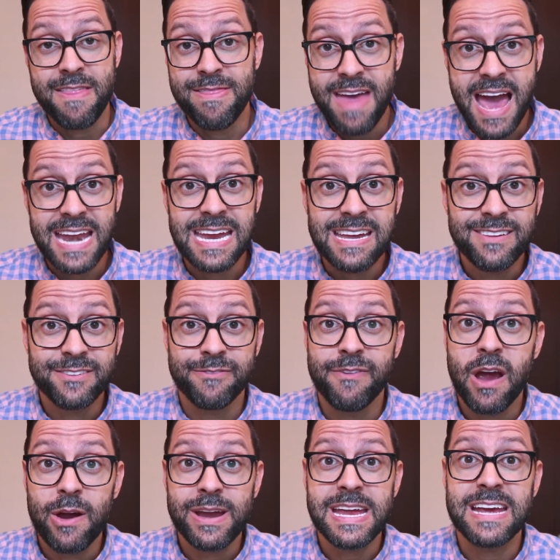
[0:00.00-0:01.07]
and that is
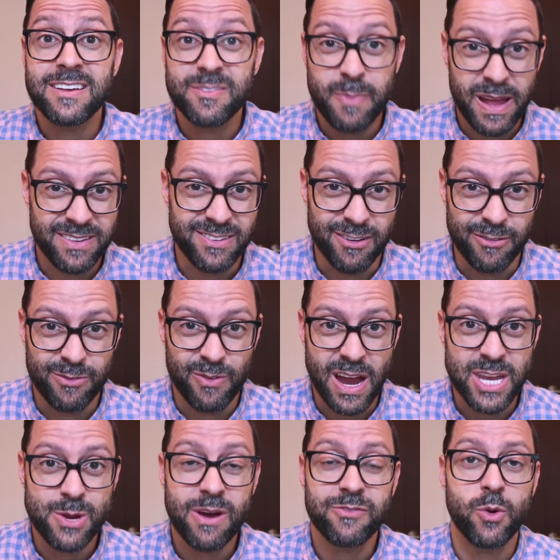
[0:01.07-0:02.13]
very expensive,
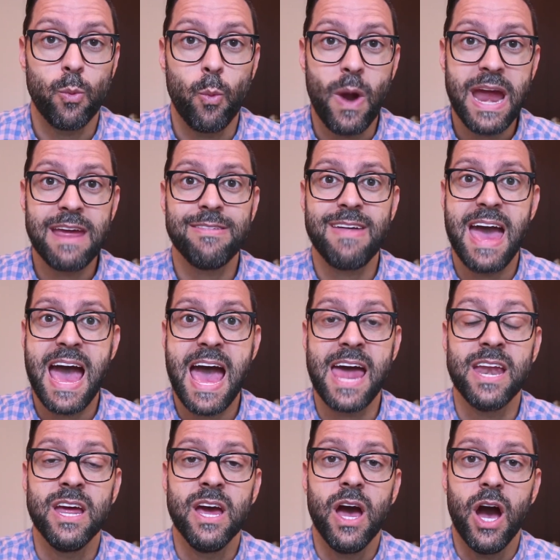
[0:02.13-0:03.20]
right? You have to weigh
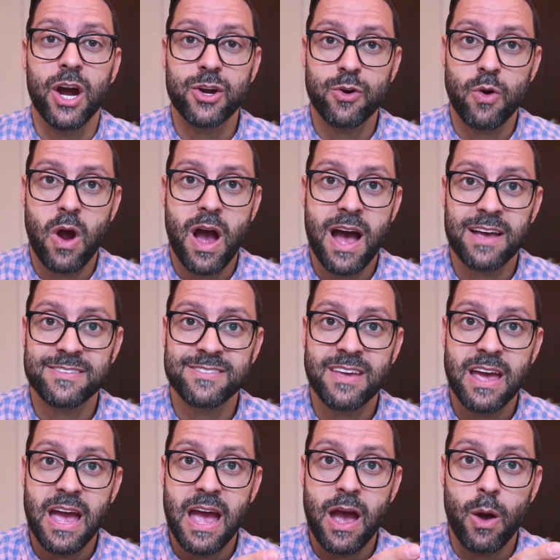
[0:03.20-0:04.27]
that
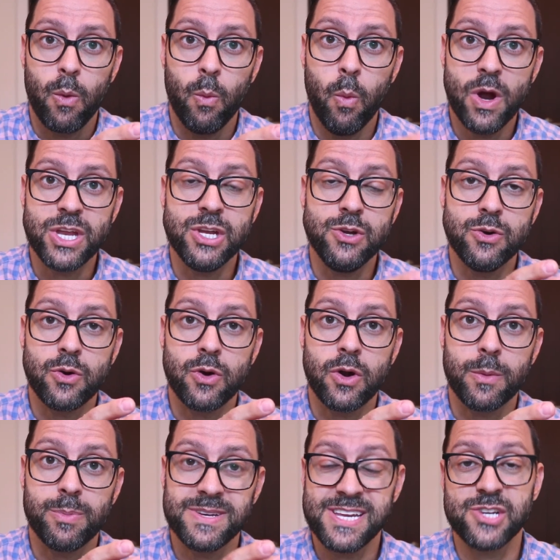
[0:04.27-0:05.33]
across what
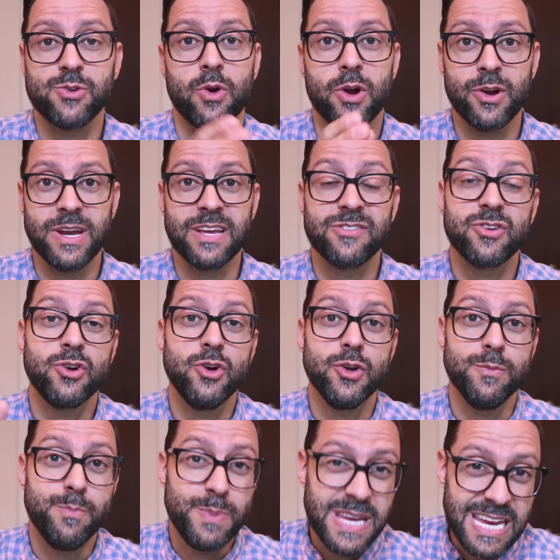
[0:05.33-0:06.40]
your potential earnings
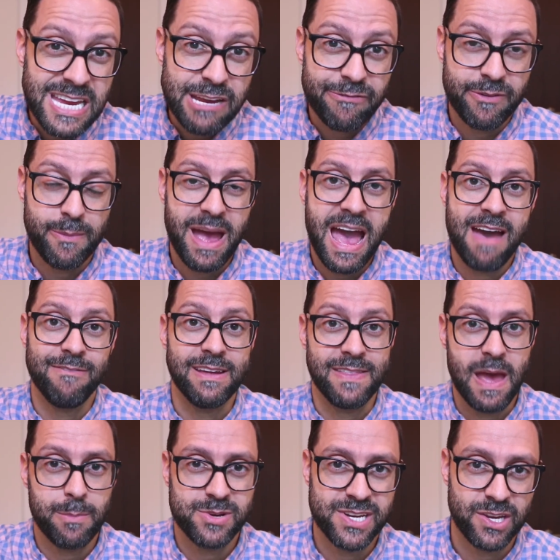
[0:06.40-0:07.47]
could be from having
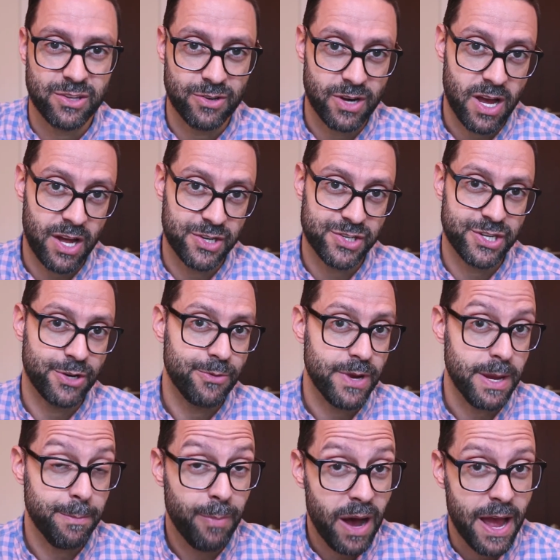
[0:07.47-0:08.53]
that particular college
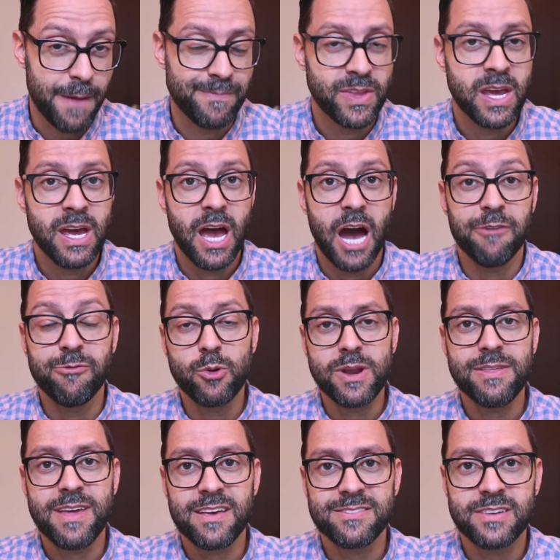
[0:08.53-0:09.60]
degree. But a
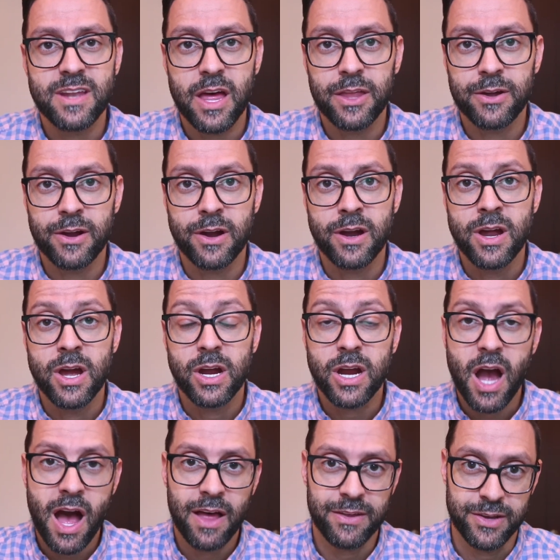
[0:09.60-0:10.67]
$40,000
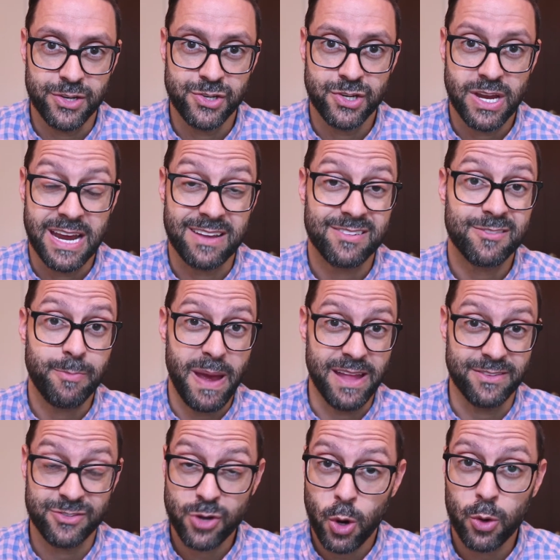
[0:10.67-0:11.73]
college
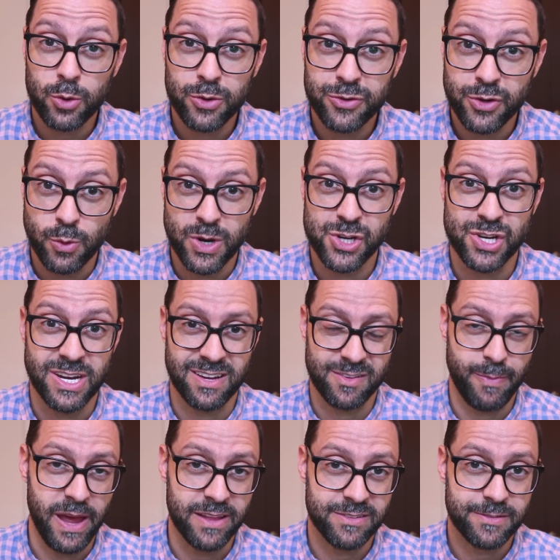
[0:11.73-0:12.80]
expense, total tuition
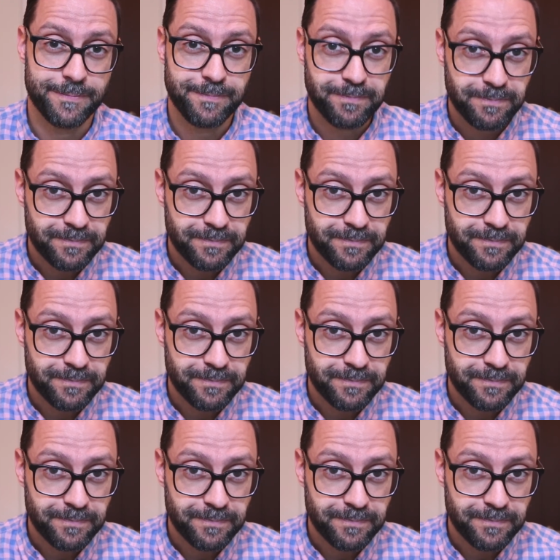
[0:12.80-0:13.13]
expense,